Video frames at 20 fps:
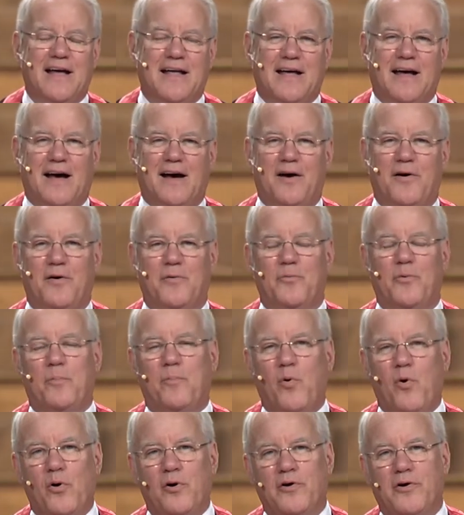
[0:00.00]
a, a
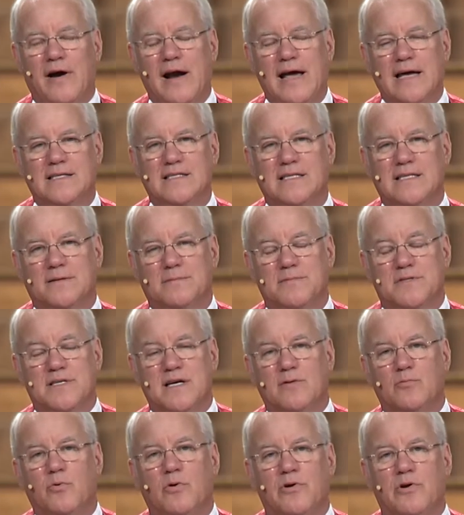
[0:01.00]
reporter asked him,
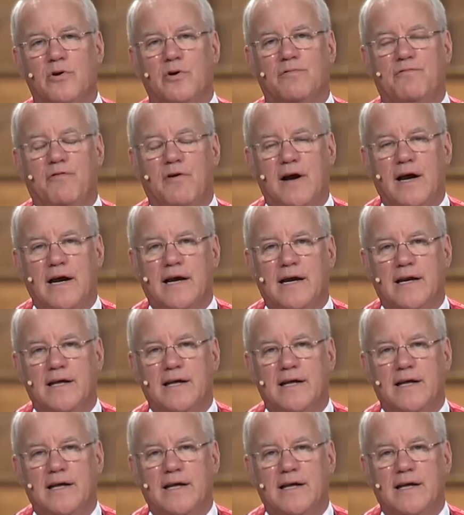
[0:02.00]
said, Were you afraid?